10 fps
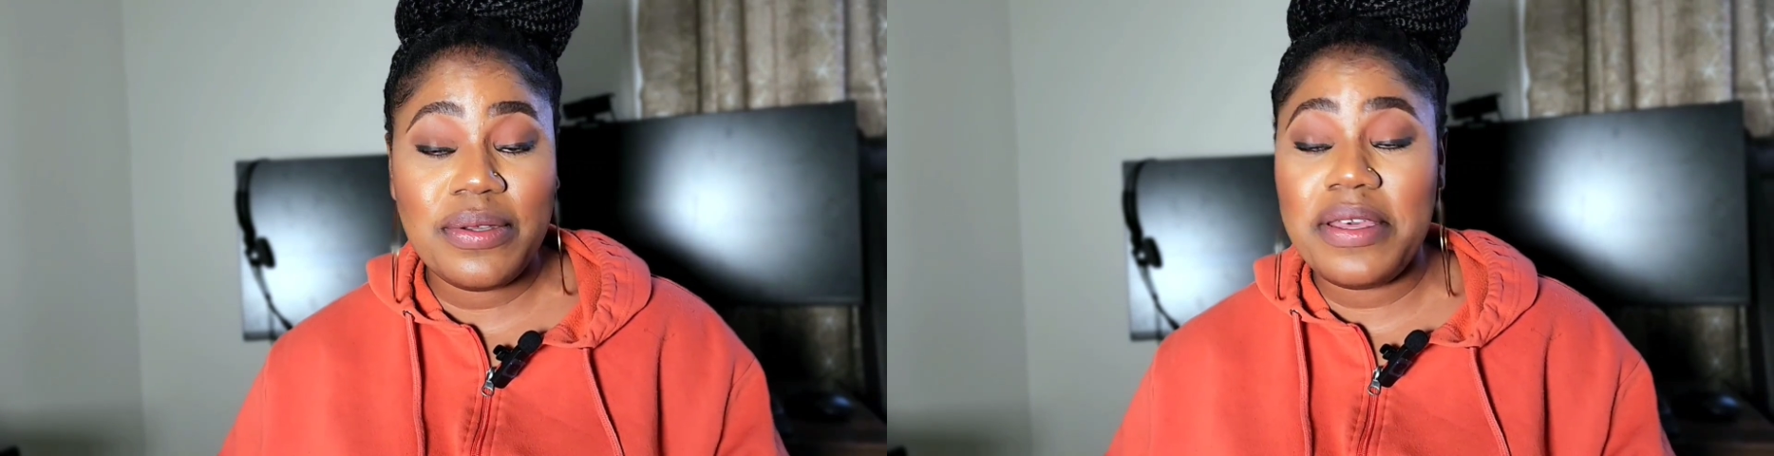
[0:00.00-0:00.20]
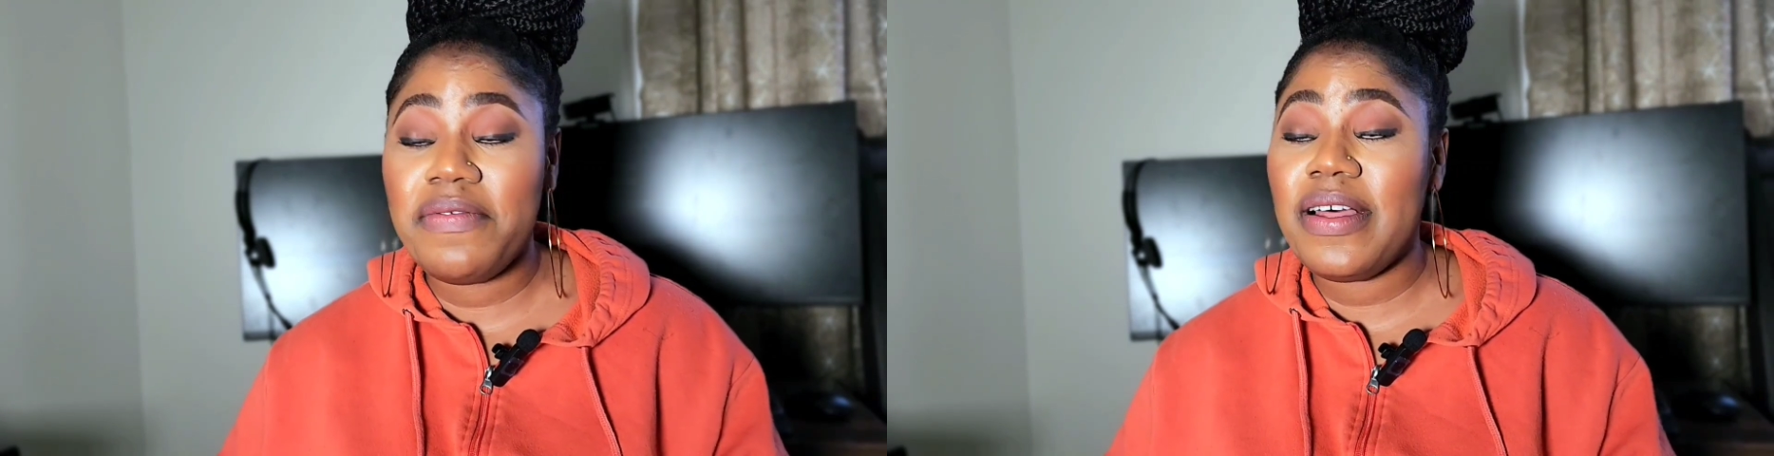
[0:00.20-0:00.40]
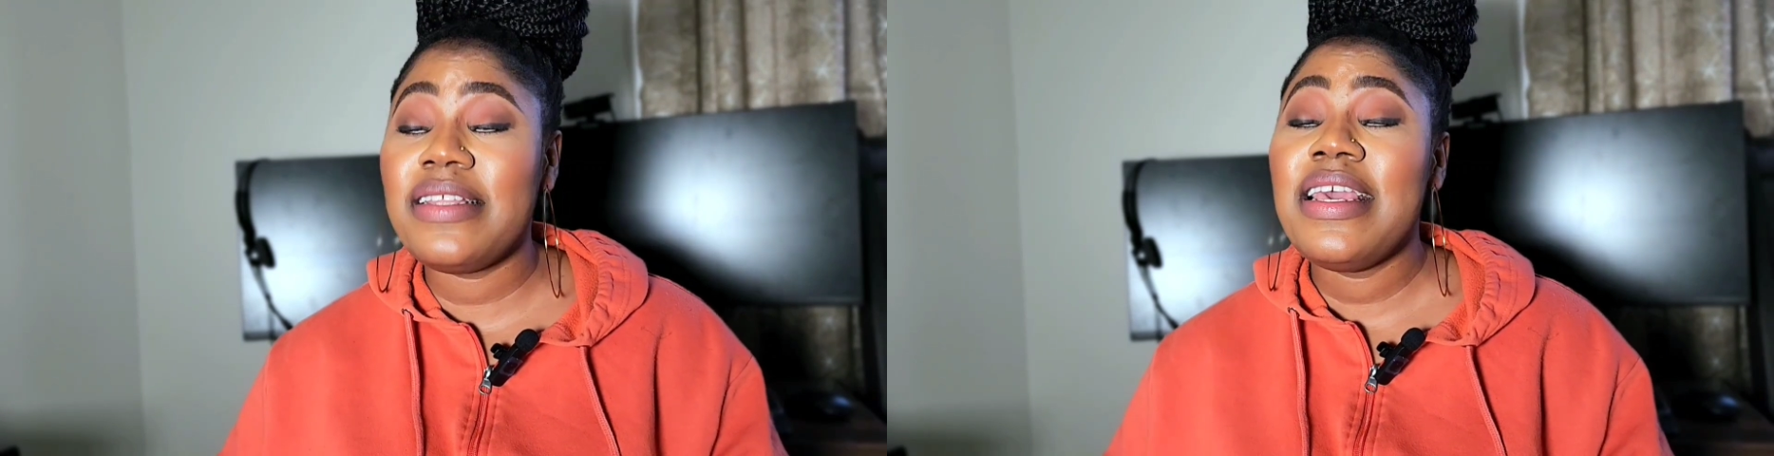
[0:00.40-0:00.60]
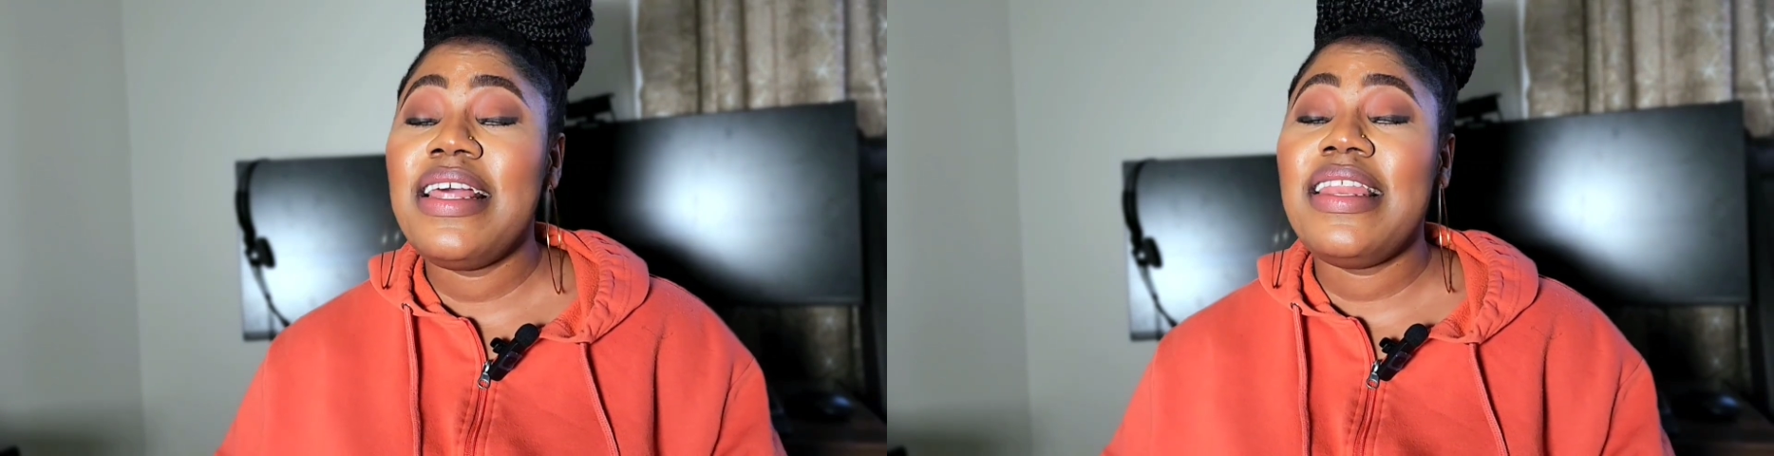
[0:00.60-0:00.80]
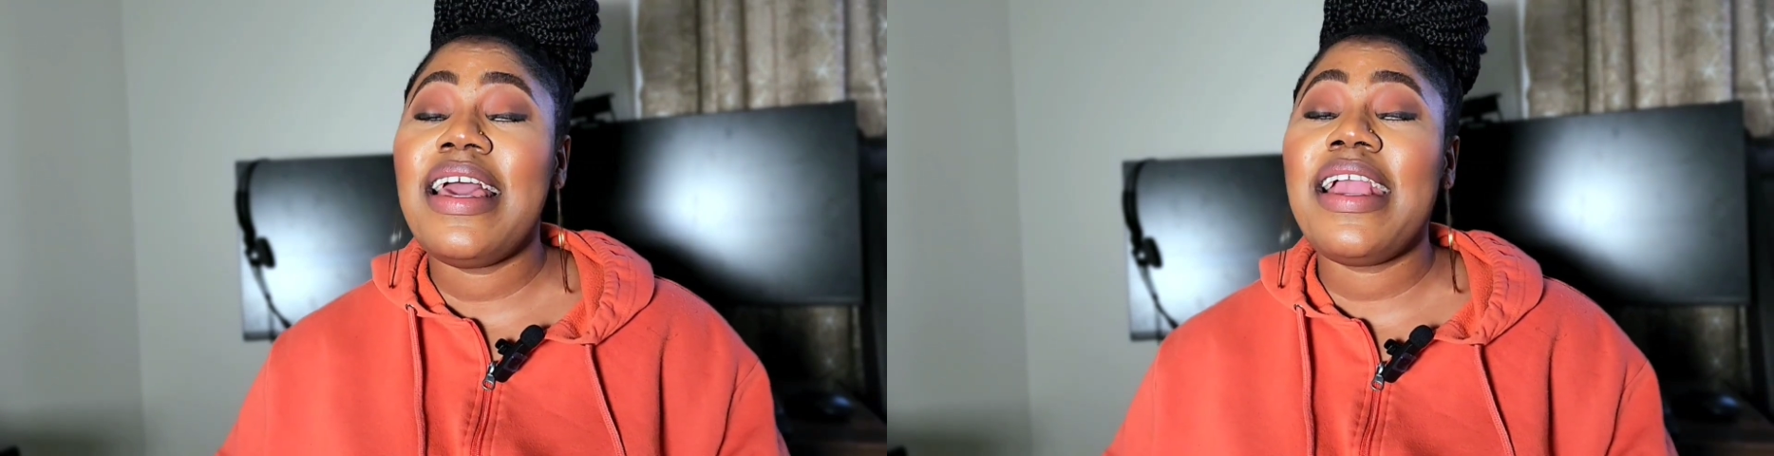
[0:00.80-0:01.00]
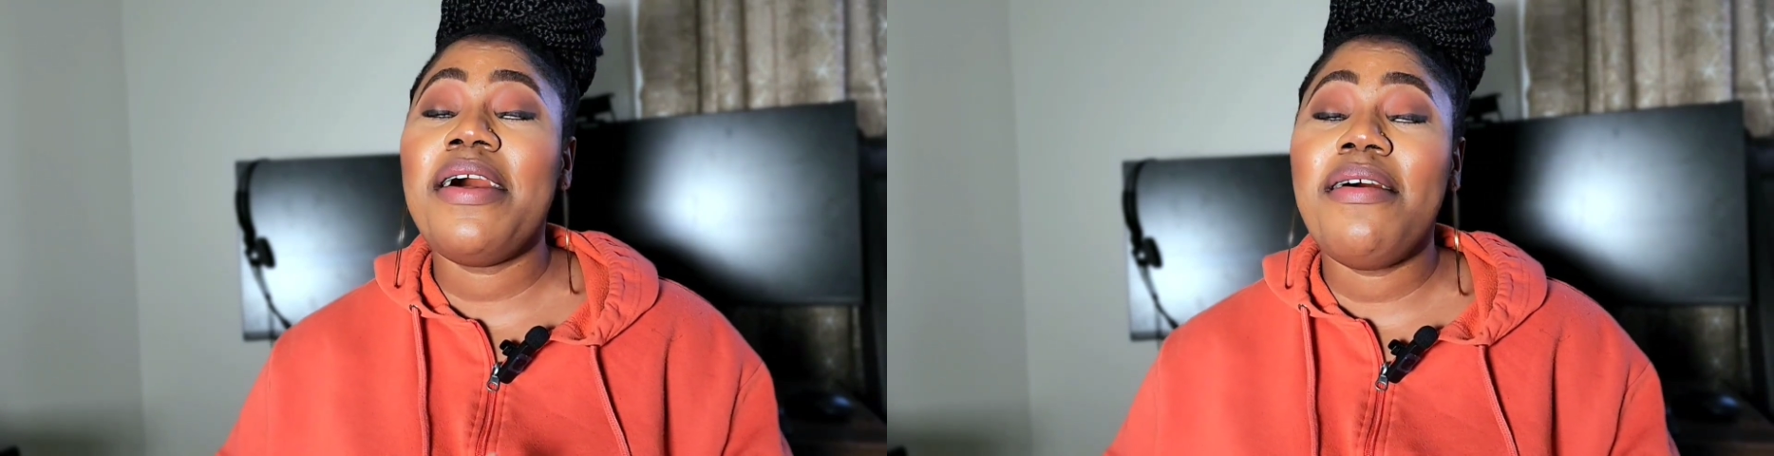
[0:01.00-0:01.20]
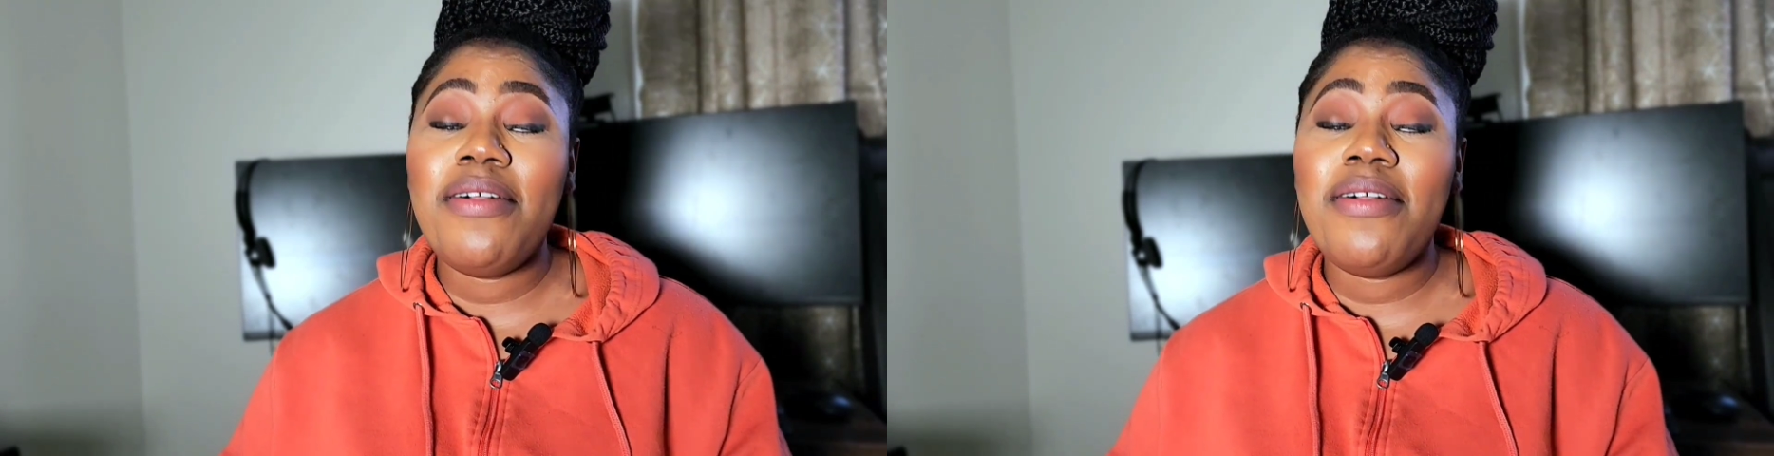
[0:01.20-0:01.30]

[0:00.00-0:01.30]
So in fact, like